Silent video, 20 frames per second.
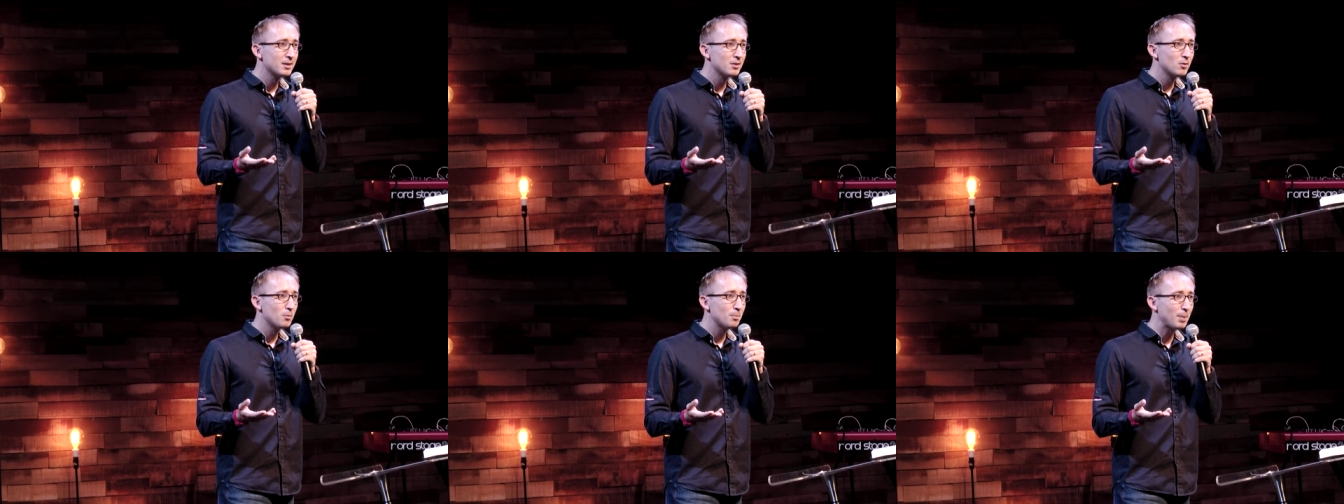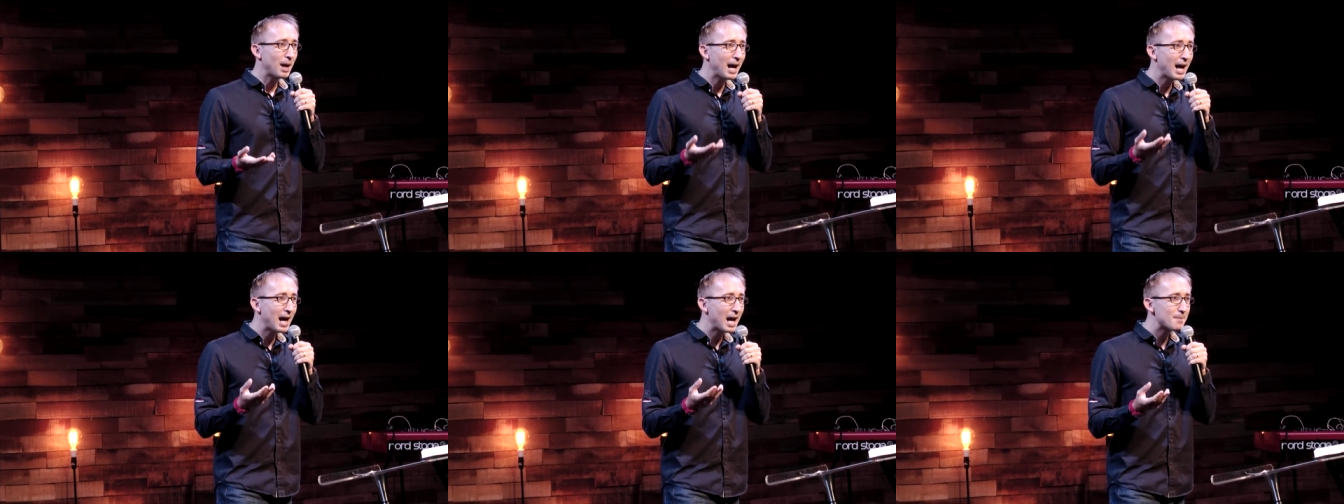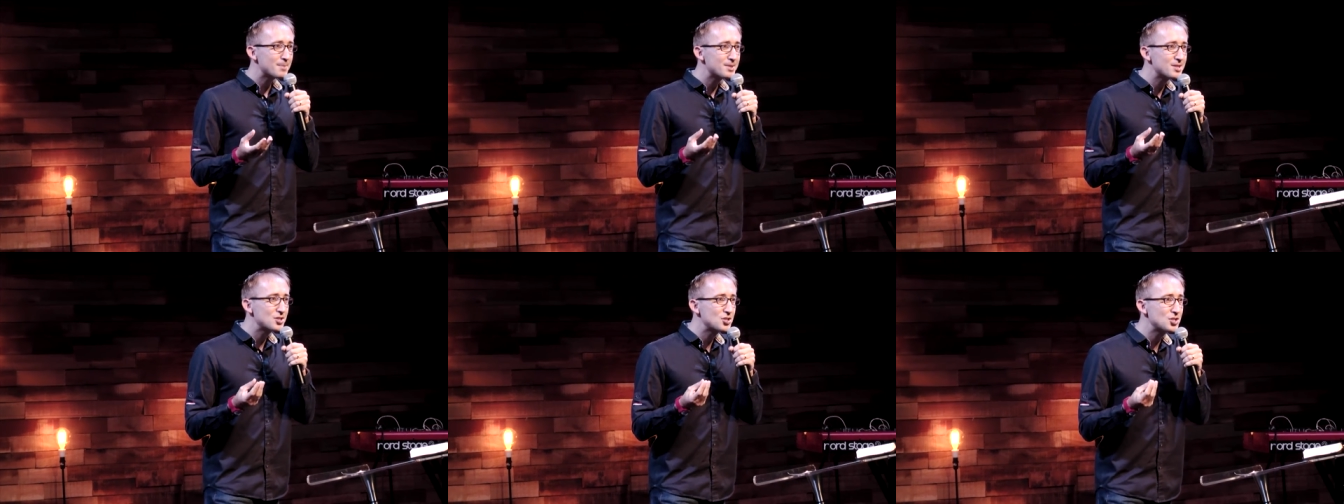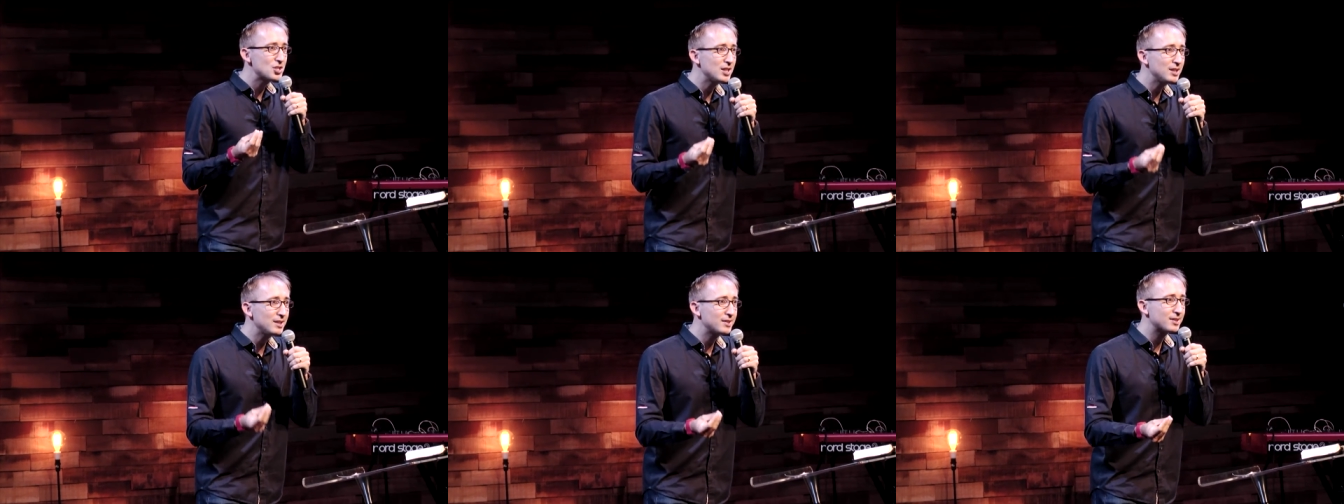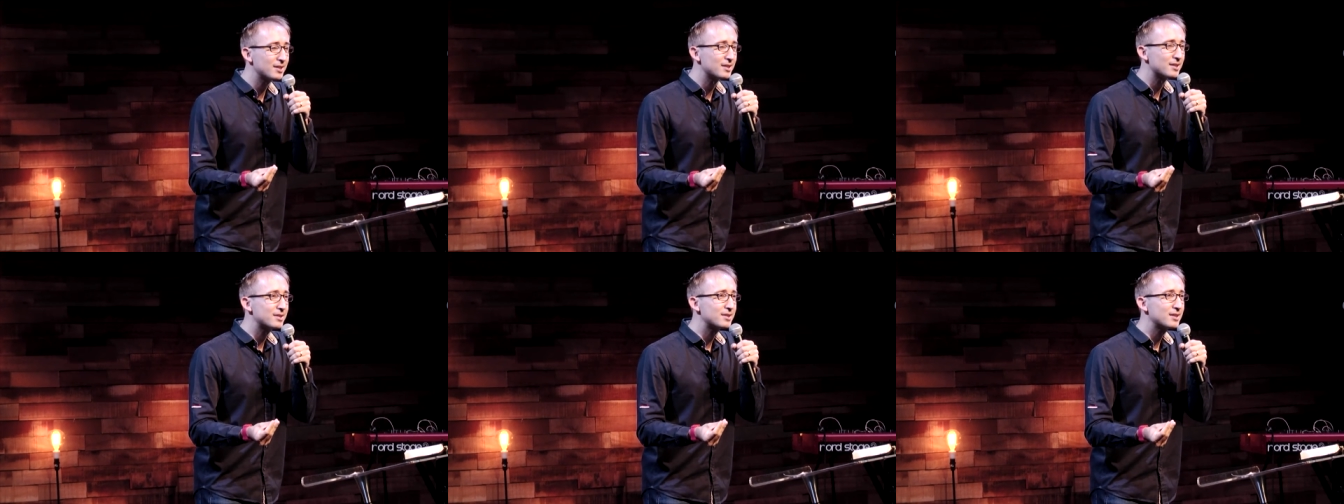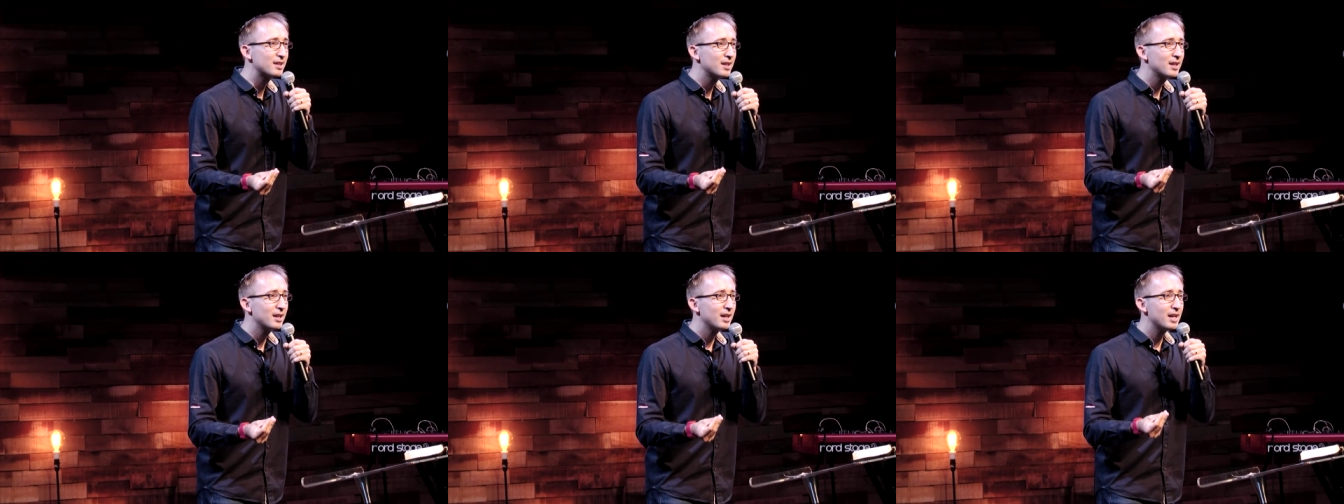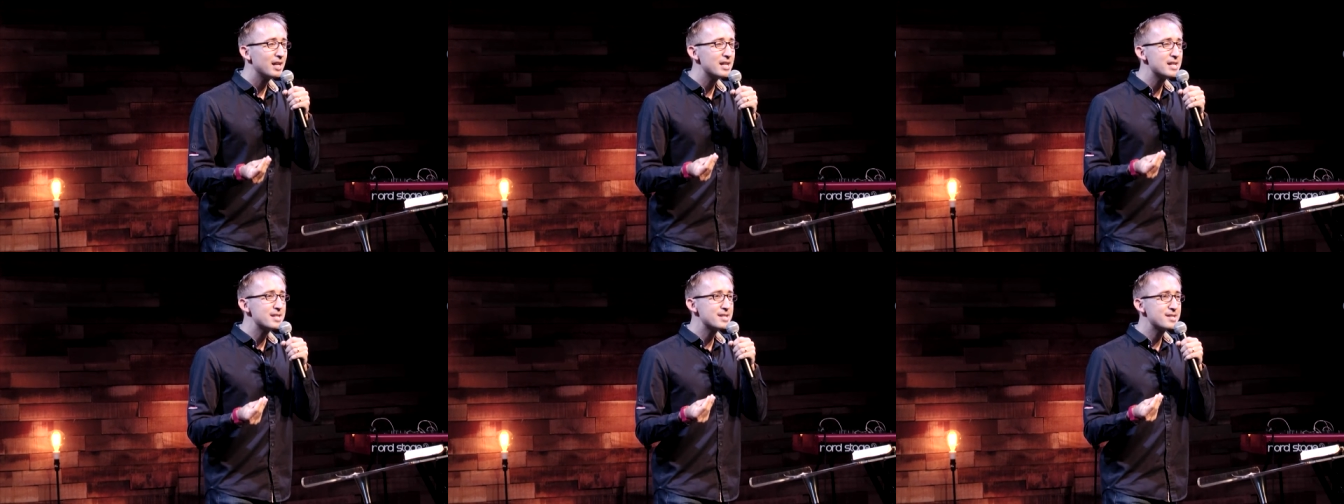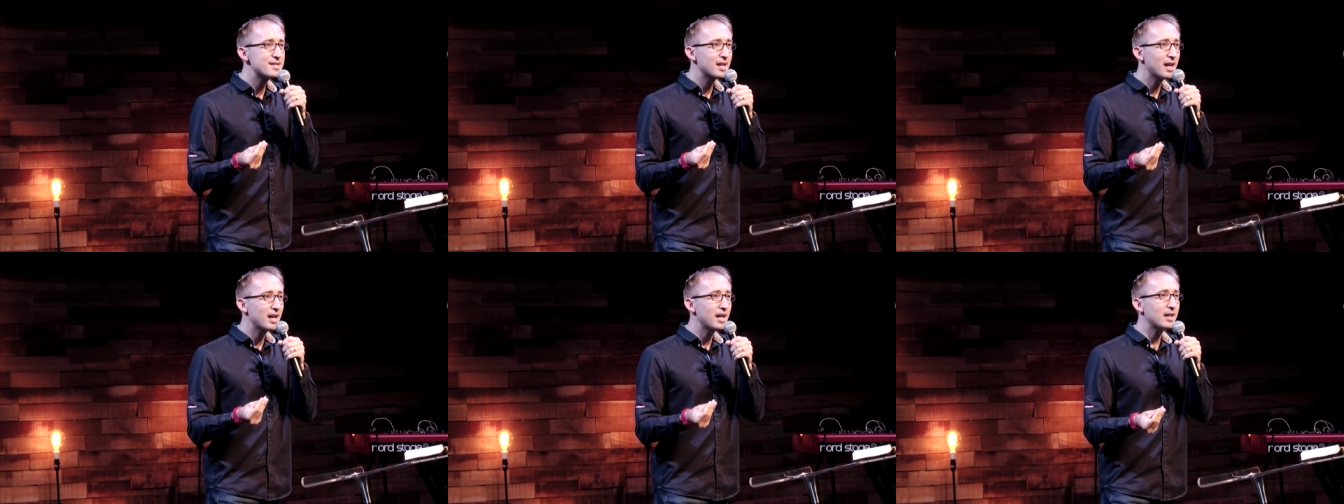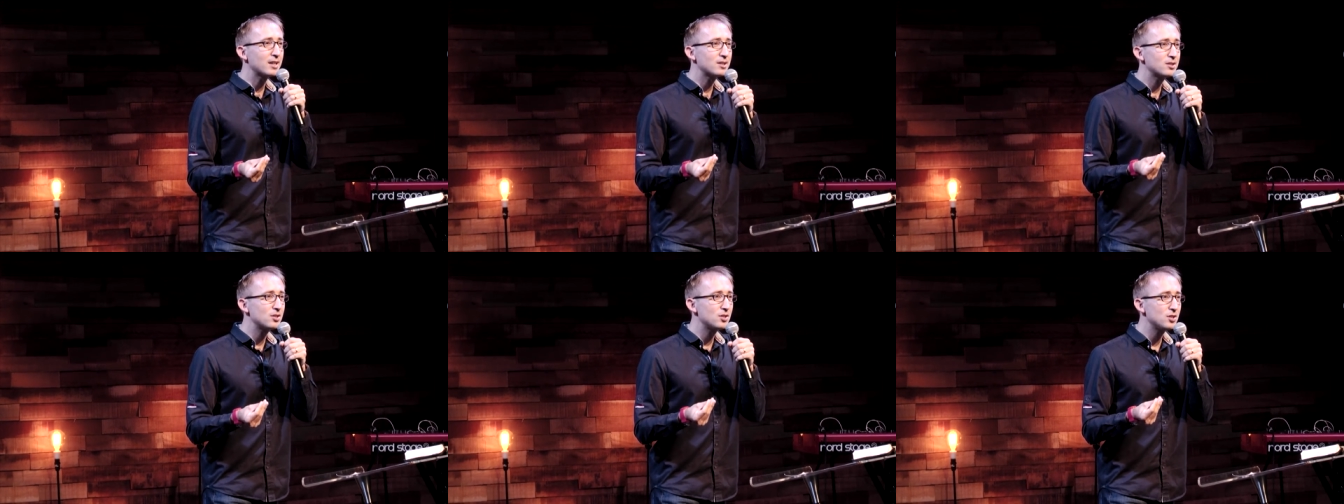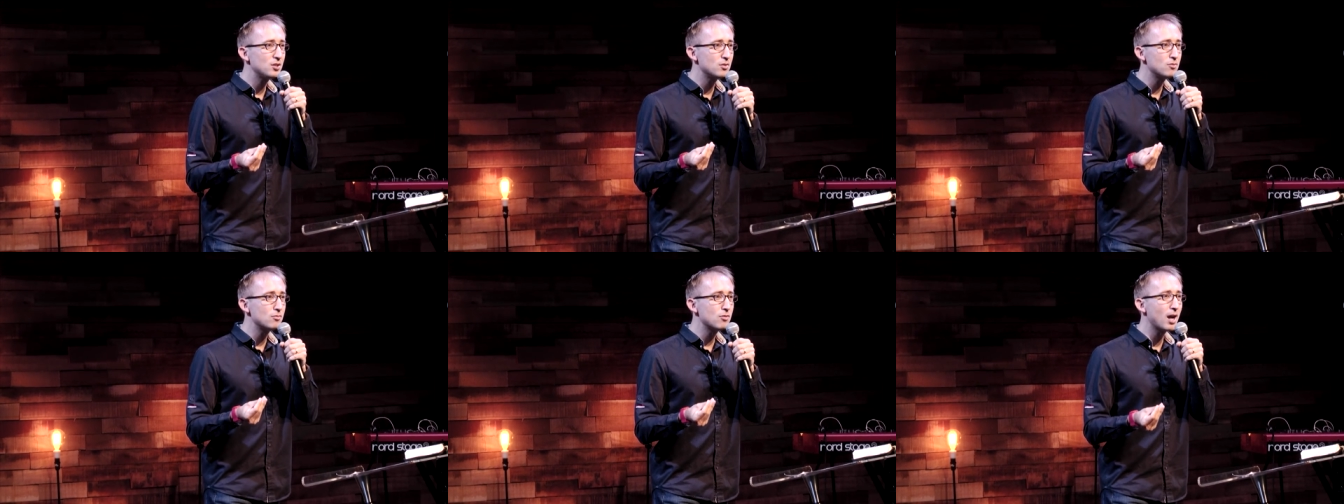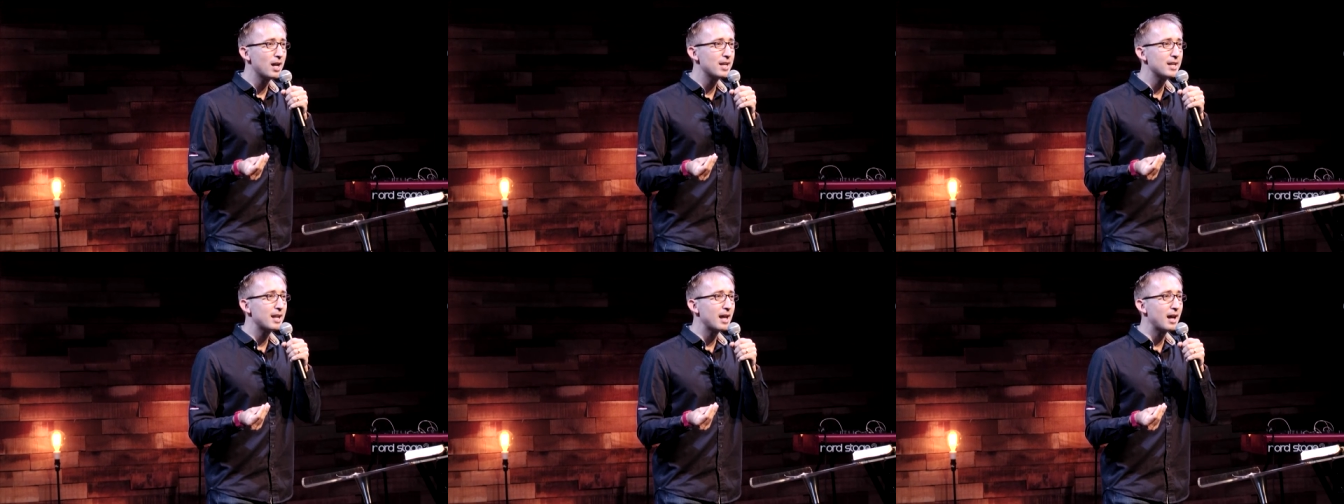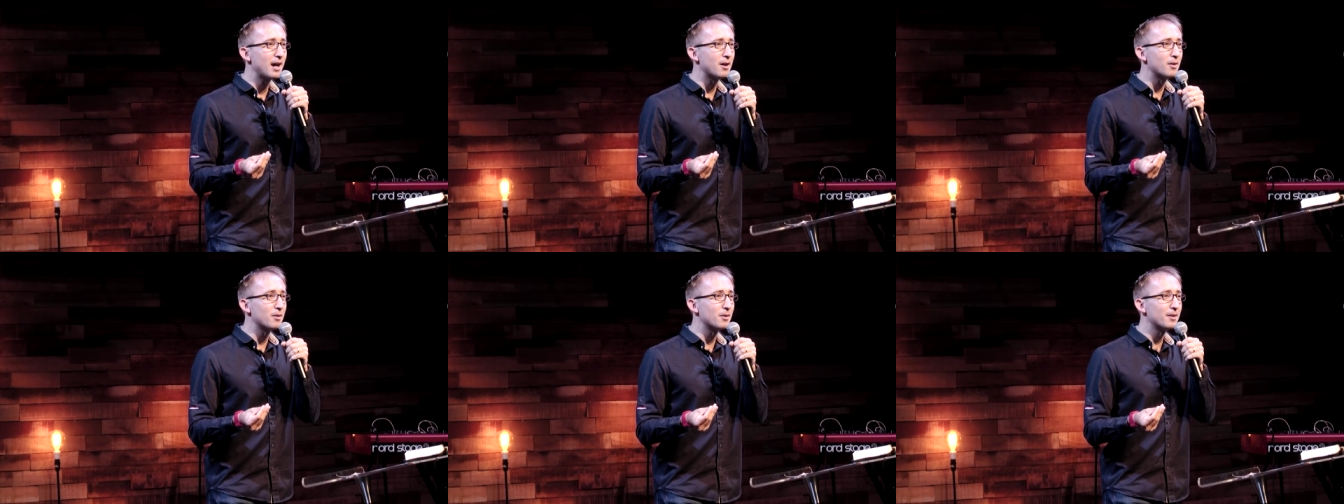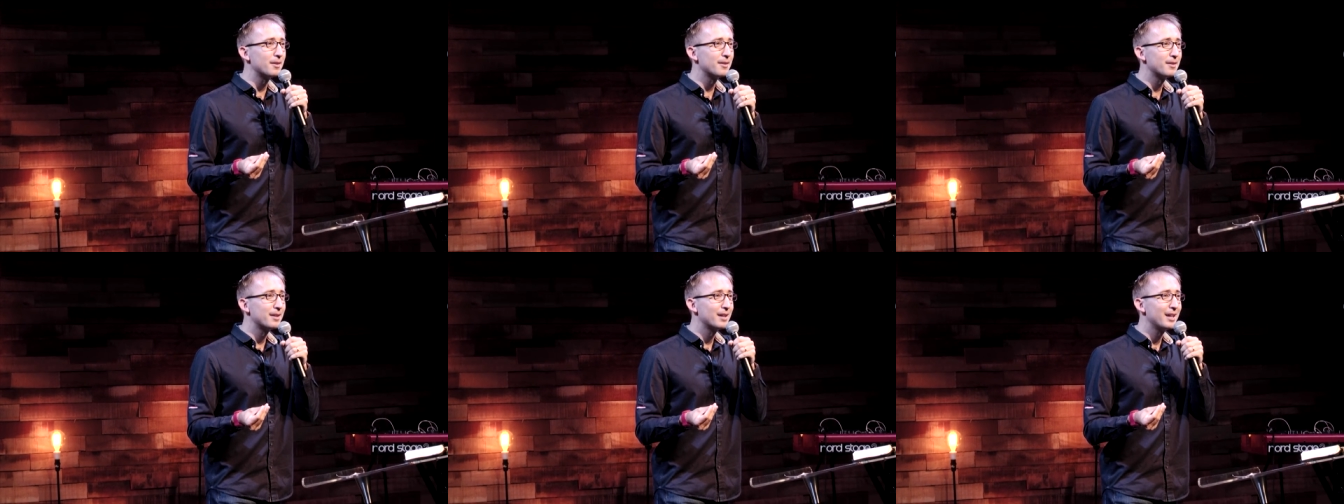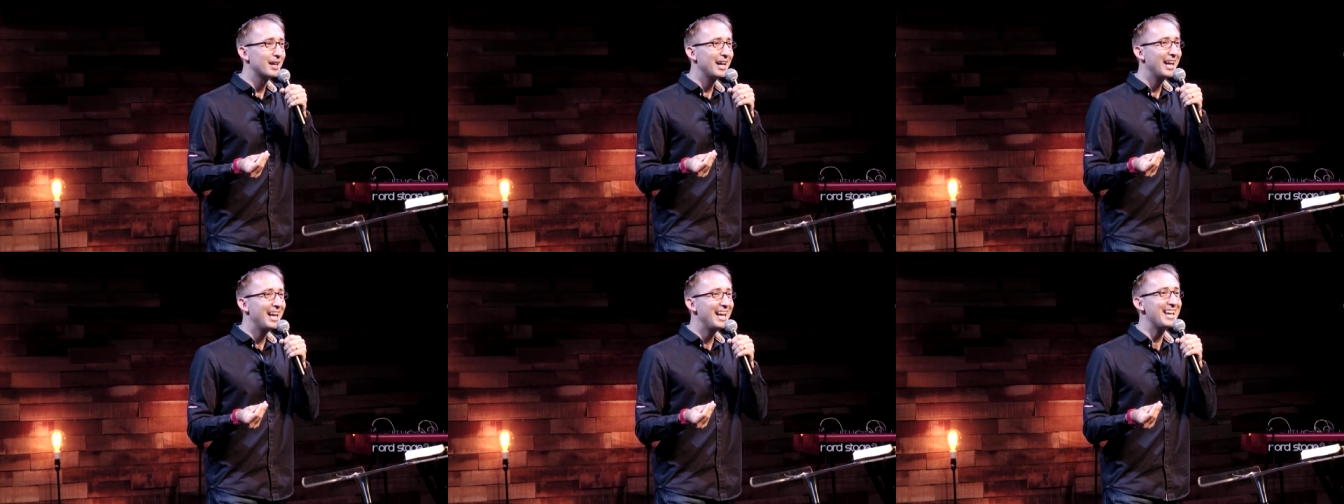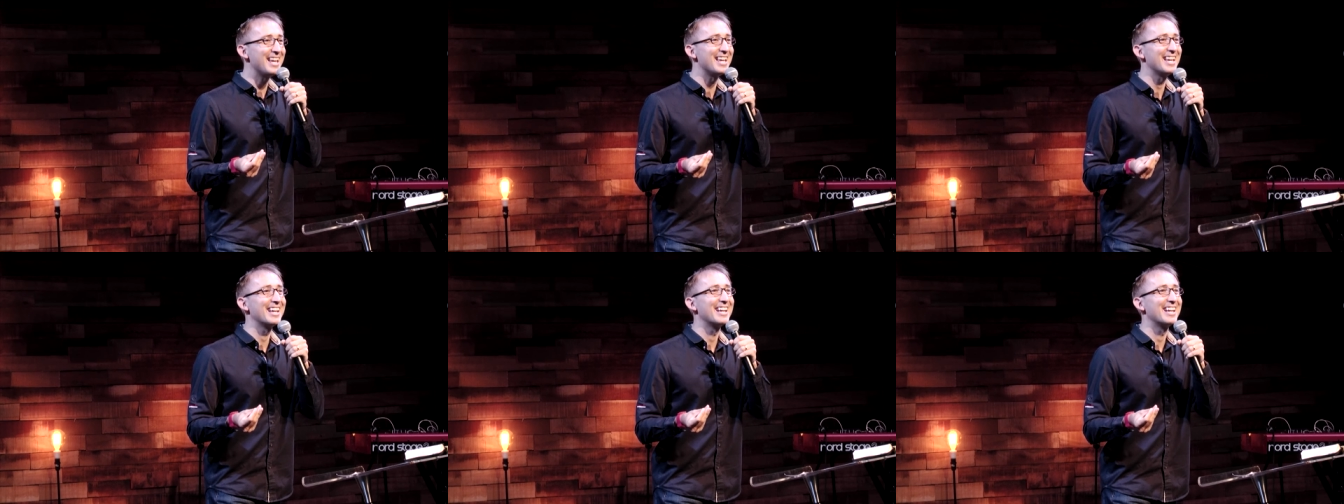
perhaps Jesus is saying to you right now, "Hey,